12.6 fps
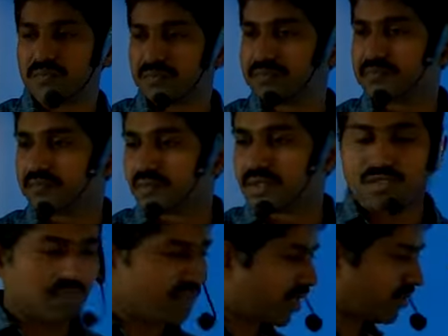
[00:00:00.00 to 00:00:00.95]
2.
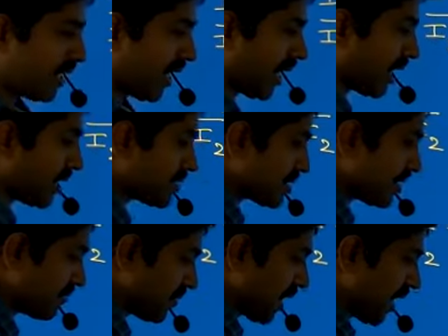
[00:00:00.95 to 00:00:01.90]
So now the
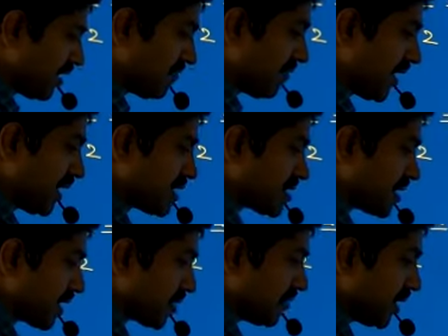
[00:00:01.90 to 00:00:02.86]
answer for alpha
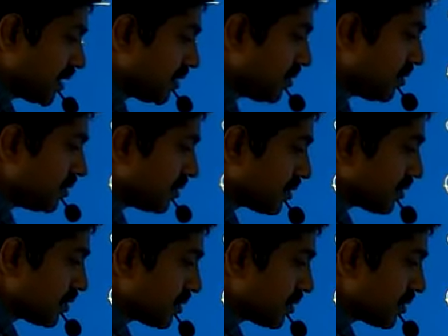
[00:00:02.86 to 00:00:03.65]
is equal to